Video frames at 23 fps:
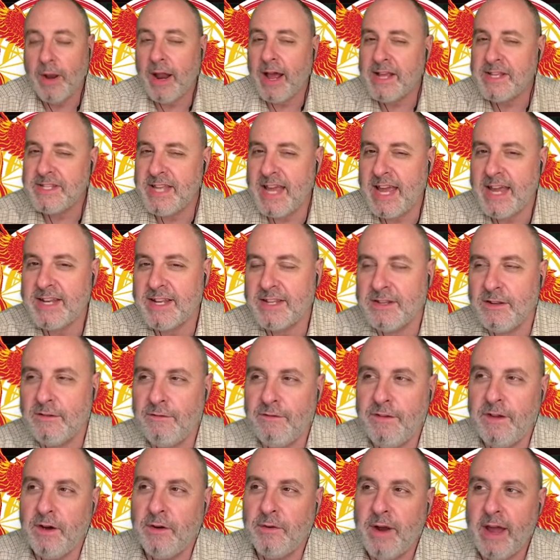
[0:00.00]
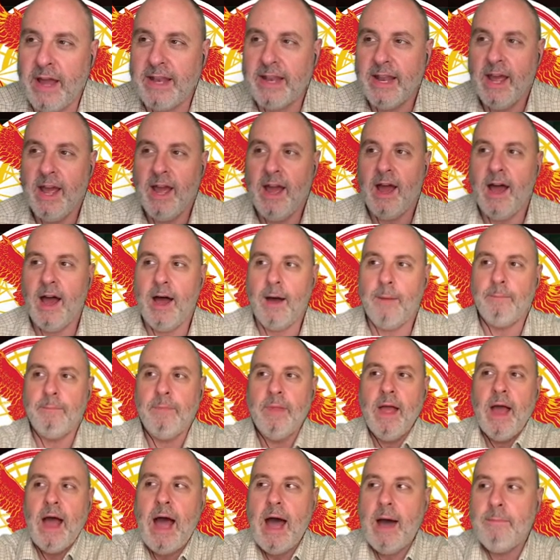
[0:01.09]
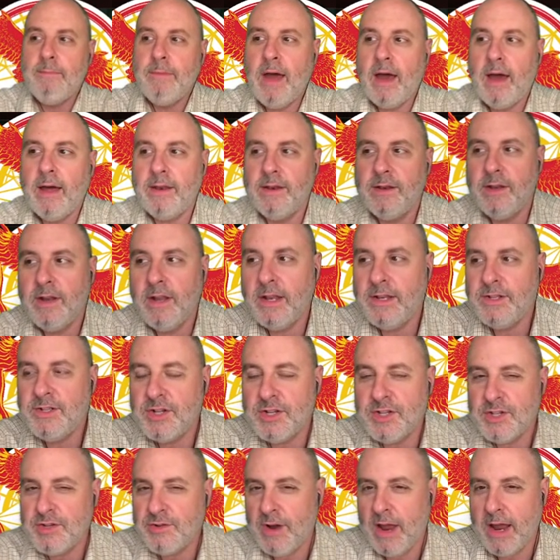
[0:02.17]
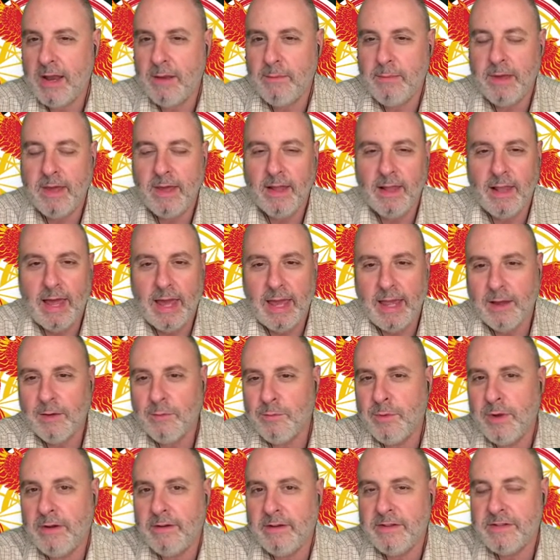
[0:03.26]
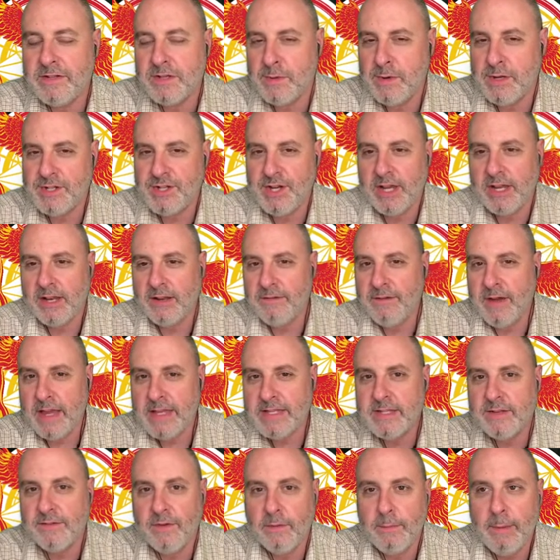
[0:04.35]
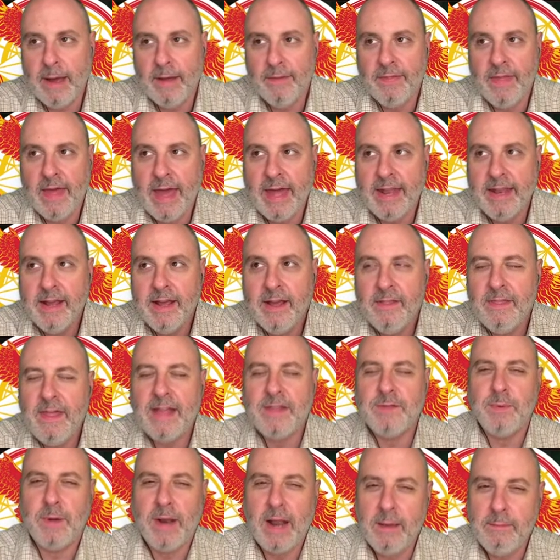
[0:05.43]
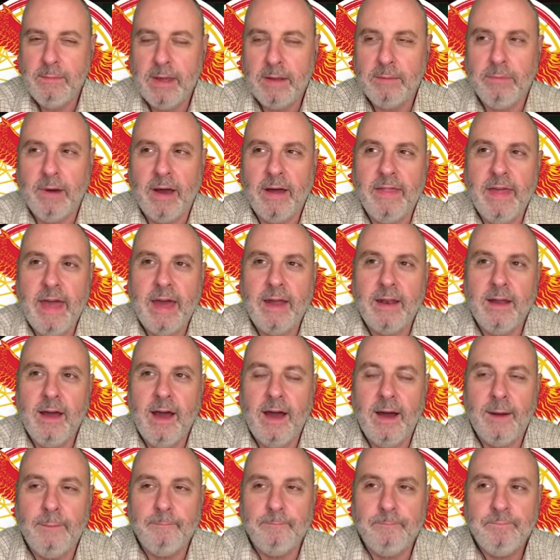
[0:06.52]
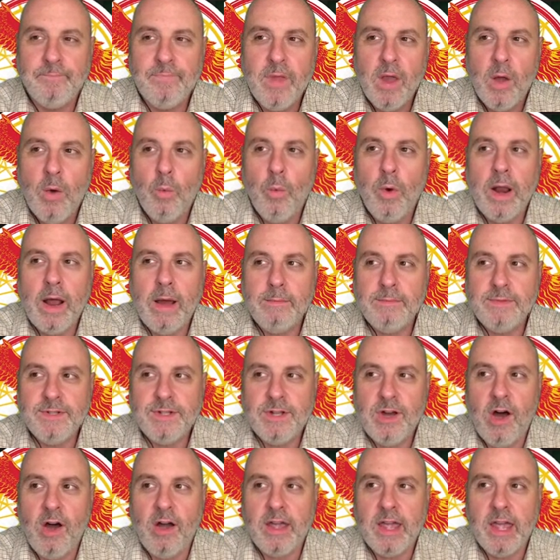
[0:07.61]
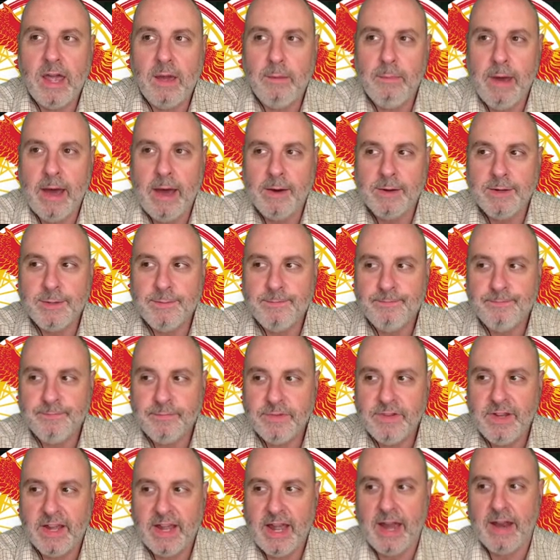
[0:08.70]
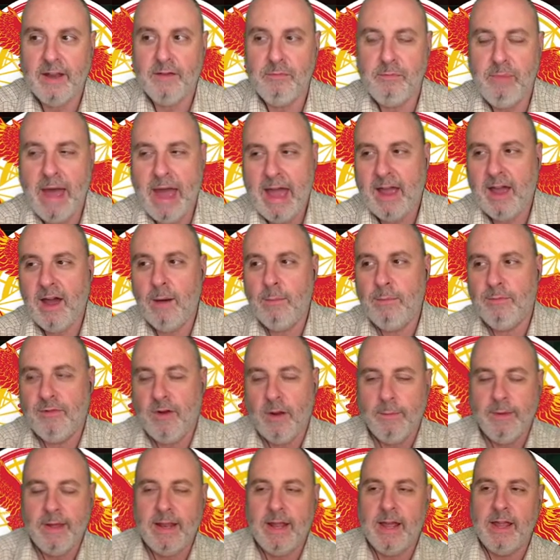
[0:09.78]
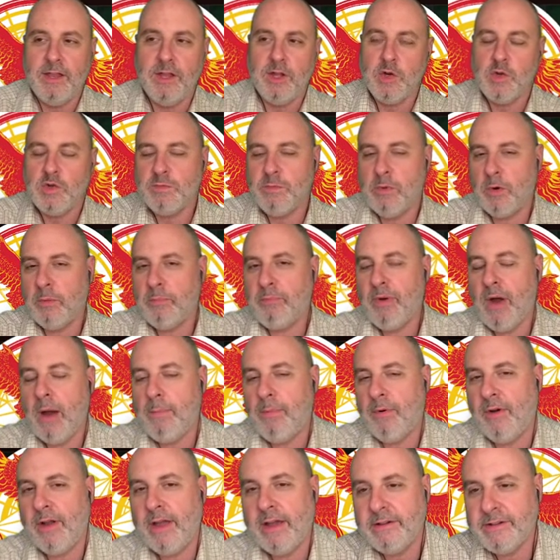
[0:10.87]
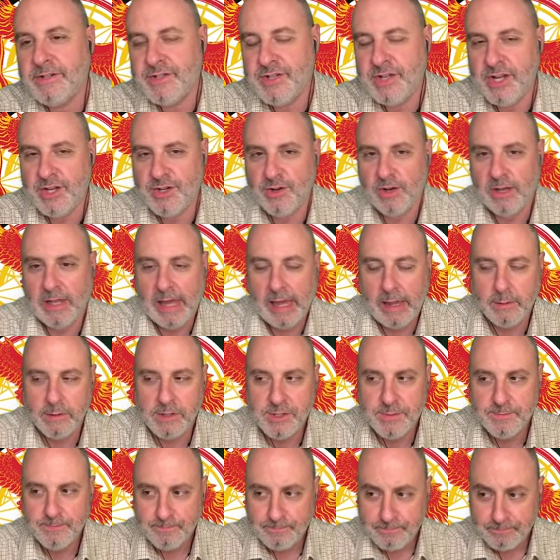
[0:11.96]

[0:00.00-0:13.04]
when I say it doesn't feel right, um, I'm not just trying to be like really squishy and evasive about that. That's what I mean by that. Um, what I'm talking about to kind of back up from it and use more proper English teacher language.